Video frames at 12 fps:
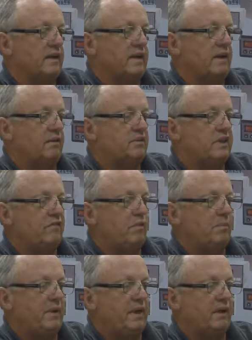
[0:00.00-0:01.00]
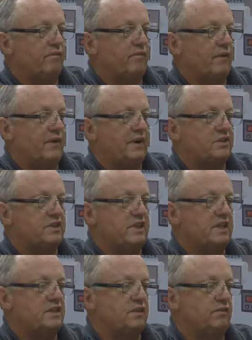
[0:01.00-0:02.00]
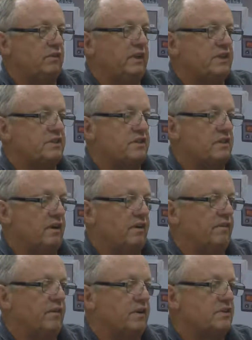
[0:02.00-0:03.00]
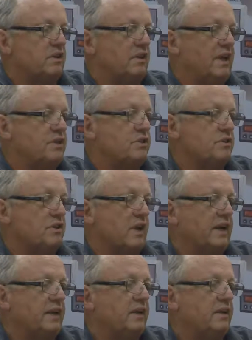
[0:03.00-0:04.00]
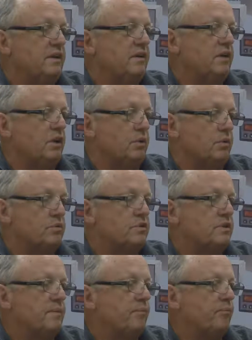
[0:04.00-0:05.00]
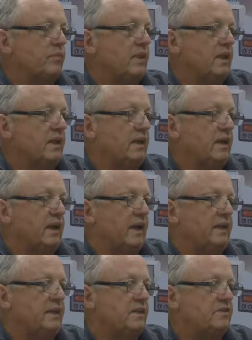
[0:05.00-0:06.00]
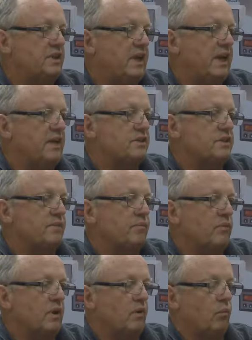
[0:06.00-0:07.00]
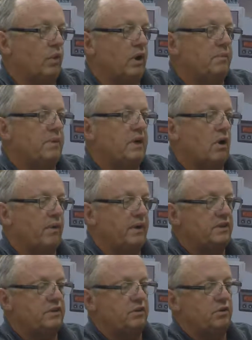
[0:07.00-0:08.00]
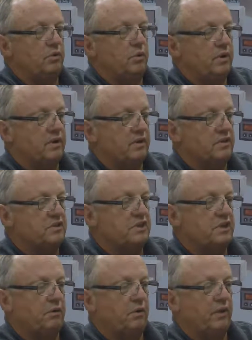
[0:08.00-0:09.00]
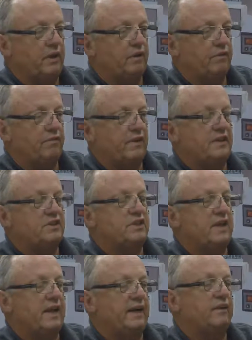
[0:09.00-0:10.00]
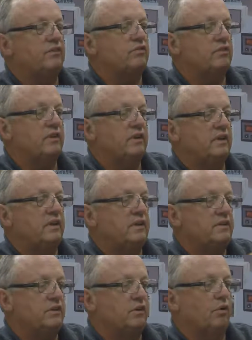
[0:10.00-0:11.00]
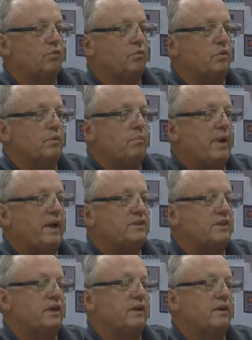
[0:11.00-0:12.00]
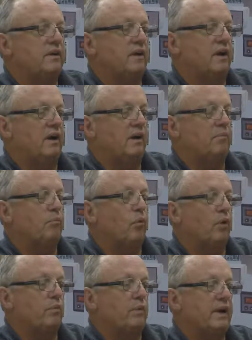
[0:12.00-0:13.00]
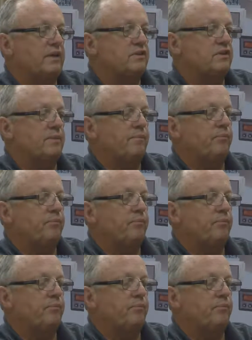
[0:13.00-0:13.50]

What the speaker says: Now it's giving me a very extensive list of selections that I can use. And in this case, we're going to be going to the serial interface settings to go through the basic baud rates